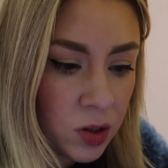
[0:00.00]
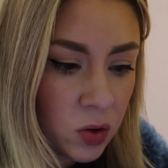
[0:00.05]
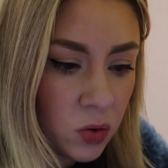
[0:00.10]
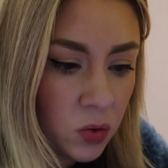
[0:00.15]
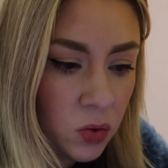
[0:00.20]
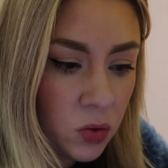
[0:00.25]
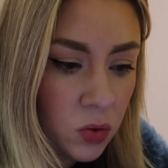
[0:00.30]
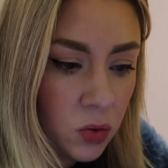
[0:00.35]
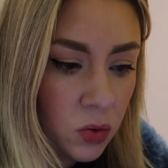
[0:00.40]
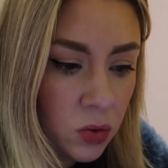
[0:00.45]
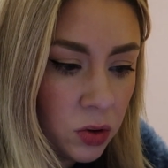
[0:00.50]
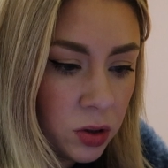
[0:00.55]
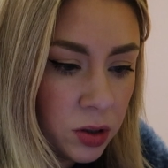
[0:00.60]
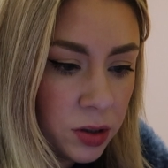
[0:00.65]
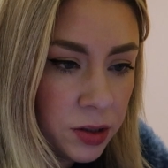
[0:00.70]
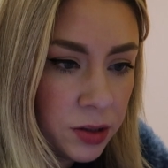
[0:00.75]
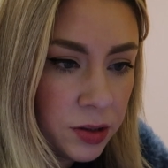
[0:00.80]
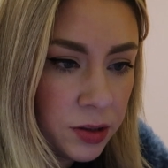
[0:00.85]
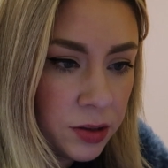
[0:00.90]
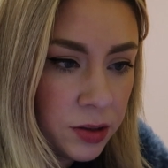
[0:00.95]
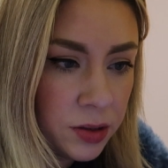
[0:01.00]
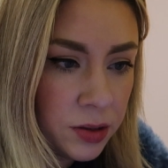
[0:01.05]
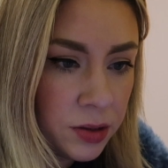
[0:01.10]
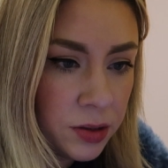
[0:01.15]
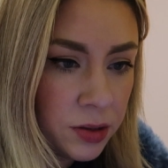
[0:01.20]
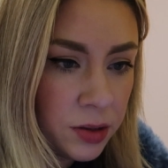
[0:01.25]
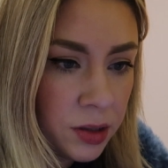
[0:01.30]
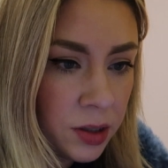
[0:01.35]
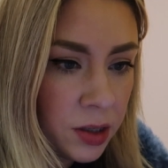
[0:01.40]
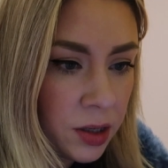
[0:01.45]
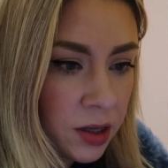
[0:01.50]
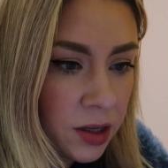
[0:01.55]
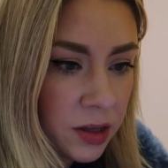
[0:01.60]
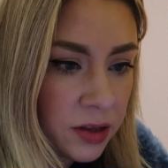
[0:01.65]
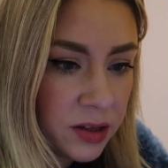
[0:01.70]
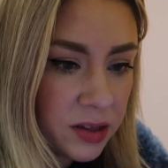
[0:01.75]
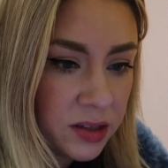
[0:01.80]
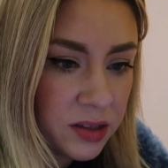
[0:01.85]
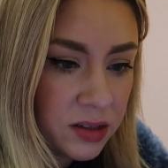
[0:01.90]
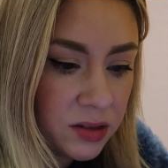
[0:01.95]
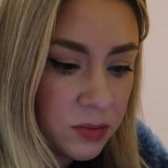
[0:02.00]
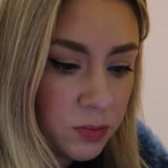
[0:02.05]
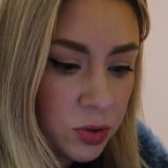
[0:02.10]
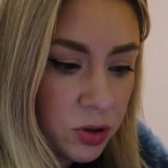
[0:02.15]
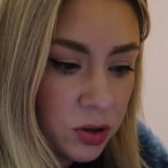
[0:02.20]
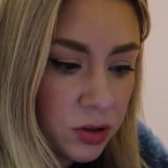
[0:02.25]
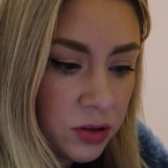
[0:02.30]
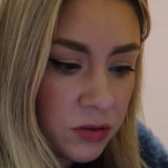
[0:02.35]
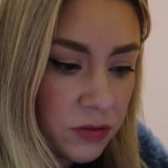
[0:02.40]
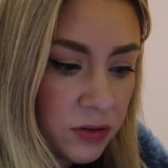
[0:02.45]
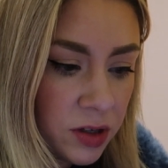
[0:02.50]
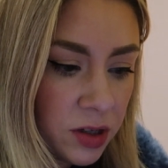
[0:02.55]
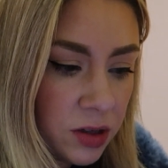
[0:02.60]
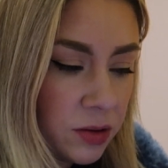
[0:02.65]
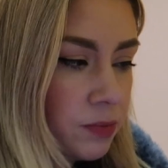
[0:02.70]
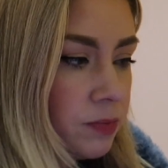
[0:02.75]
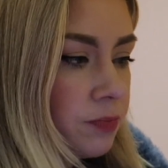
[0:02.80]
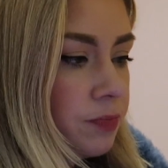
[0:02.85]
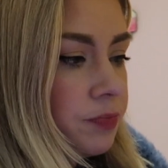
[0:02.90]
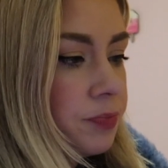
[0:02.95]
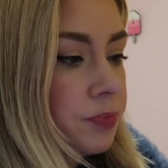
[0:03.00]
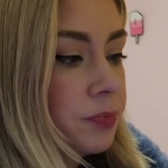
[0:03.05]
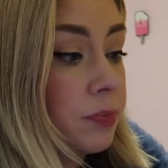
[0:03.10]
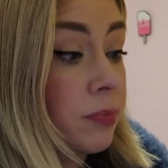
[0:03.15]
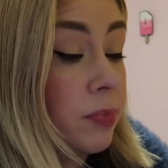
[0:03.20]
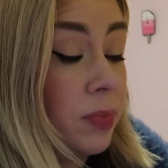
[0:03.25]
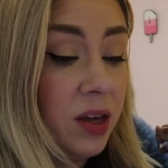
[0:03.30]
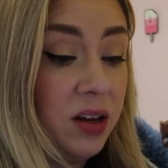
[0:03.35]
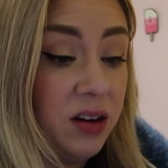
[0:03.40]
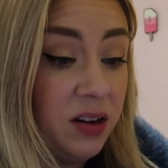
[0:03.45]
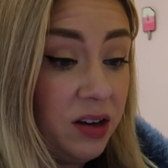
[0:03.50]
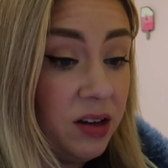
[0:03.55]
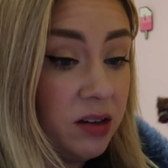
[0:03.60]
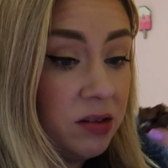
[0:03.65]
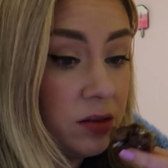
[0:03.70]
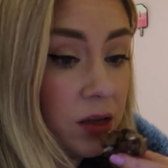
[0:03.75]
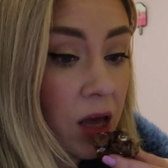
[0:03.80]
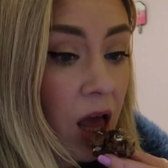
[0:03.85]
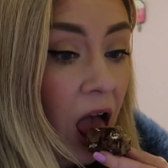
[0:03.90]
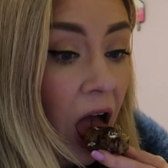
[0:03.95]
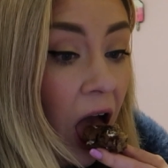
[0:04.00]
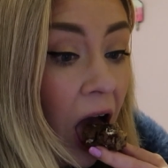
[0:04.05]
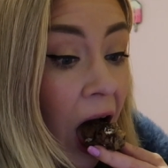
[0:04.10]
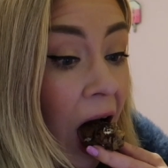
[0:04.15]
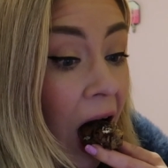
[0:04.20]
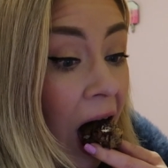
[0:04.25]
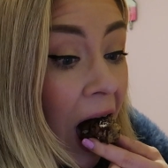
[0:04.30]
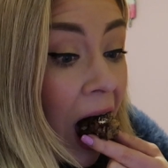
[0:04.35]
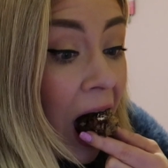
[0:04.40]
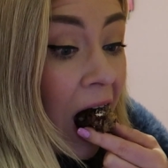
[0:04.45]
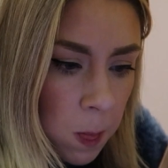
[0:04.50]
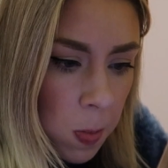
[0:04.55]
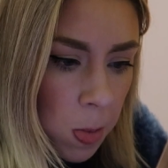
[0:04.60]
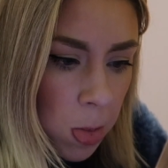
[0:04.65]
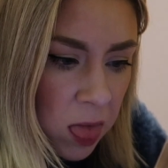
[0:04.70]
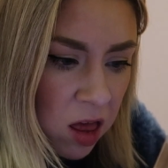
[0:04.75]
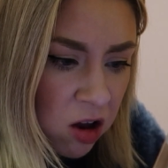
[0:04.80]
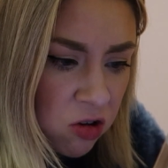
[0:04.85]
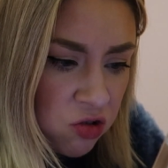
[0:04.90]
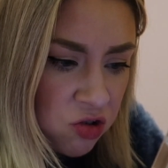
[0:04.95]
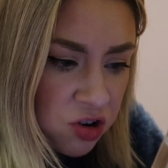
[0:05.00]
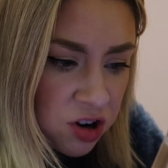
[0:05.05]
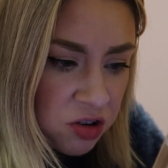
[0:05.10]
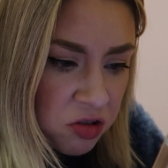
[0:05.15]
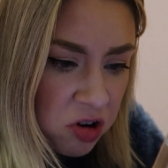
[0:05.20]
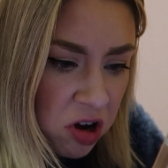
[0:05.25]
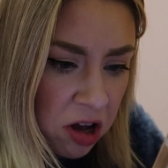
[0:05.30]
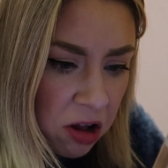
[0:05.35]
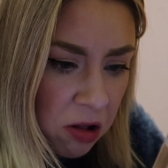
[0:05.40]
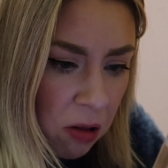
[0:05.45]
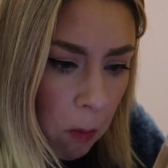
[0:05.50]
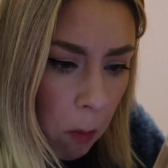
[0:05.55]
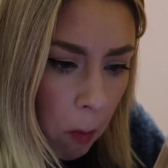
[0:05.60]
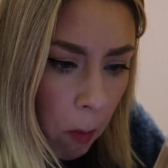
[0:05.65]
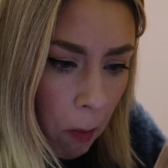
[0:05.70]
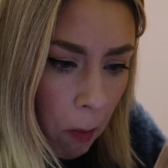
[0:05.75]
Ooh, this is beautiful. And it is. Who's this gal?